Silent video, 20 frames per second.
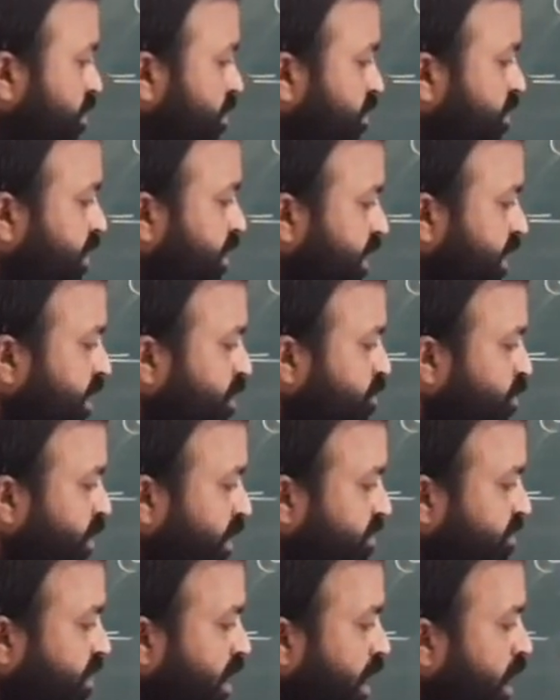z
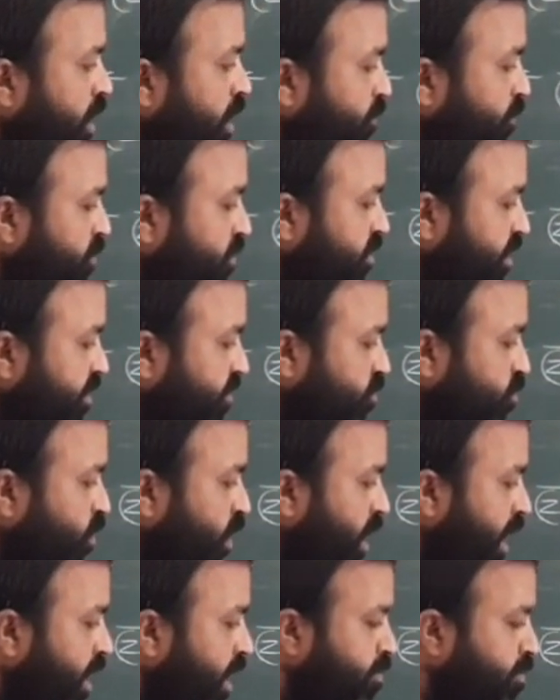inverse of z
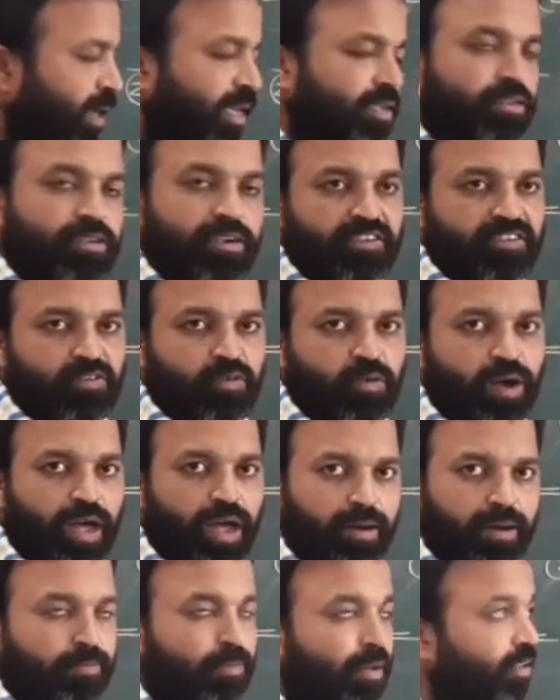square by z
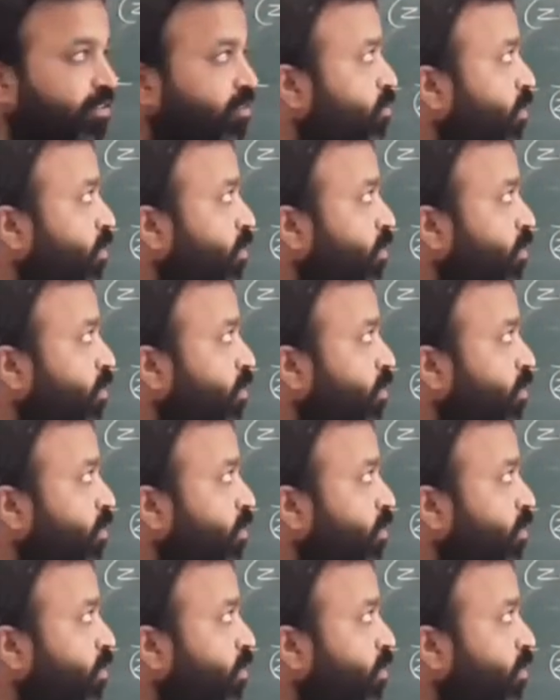square plus